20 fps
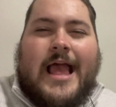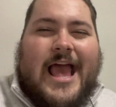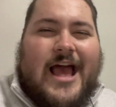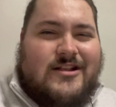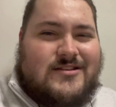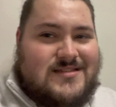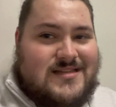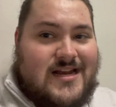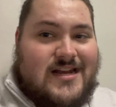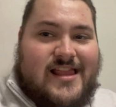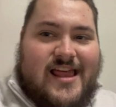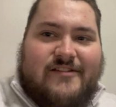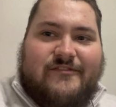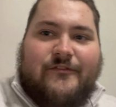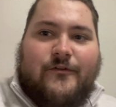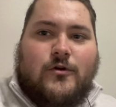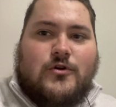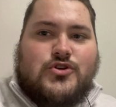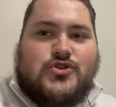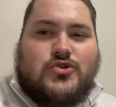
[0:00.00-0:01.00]
Outside of
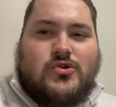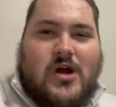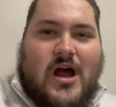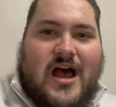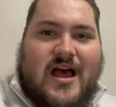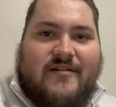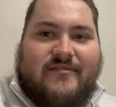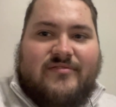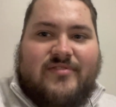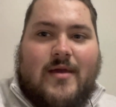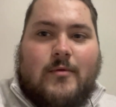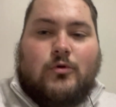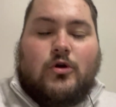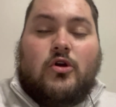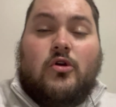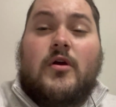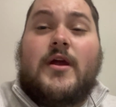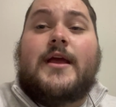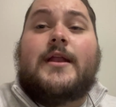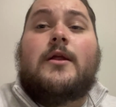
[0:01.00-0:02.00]
that first drive, they were
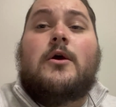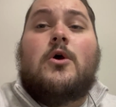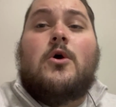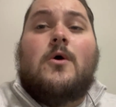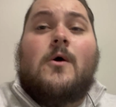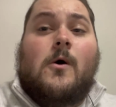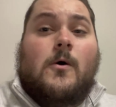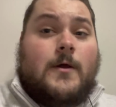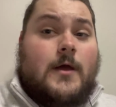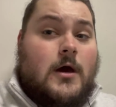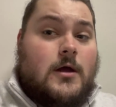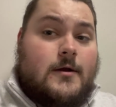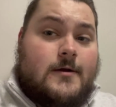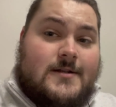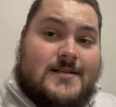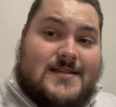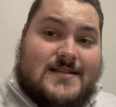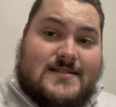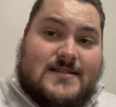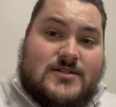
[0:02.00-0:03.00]
great. Only
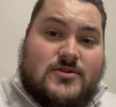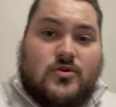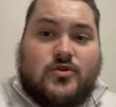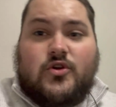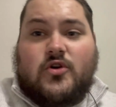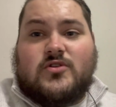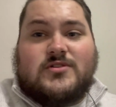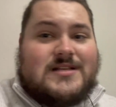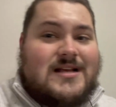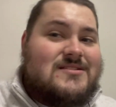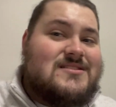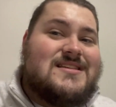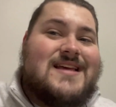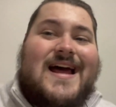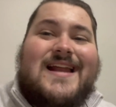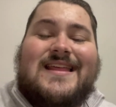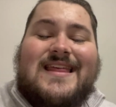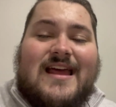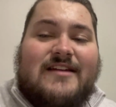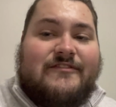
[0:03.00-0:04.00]
162 yards
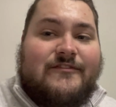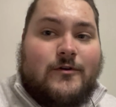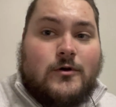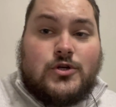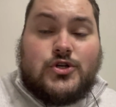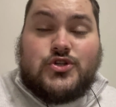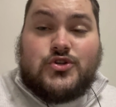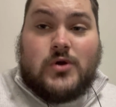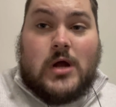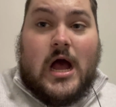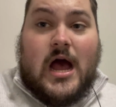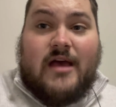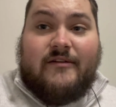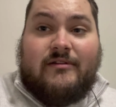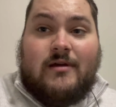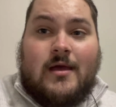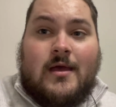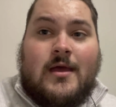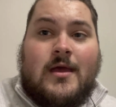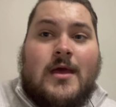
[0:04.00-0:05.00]
outside of that first drive.